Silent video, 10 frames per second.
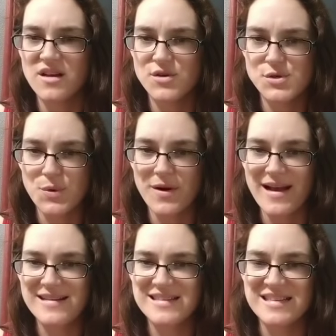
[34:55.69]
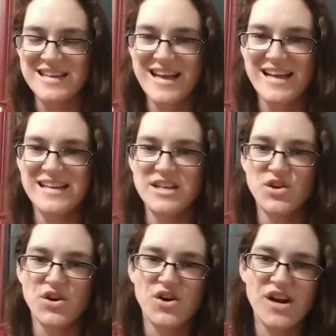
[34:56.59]
your short acting and
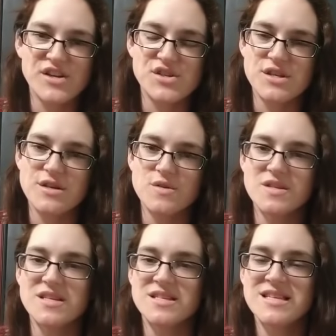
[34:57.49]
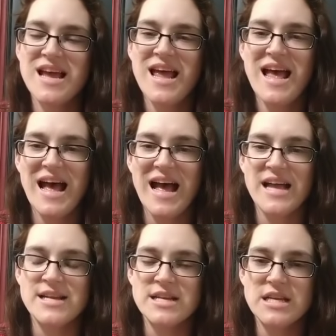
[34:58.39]
your correction doses
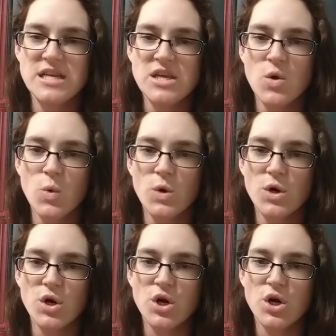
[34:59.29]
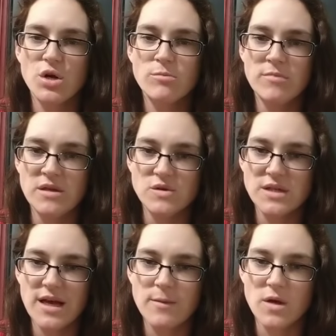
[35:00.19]
and your
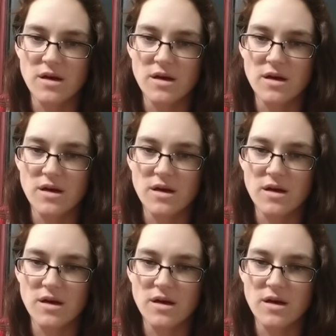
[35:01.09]
mealtime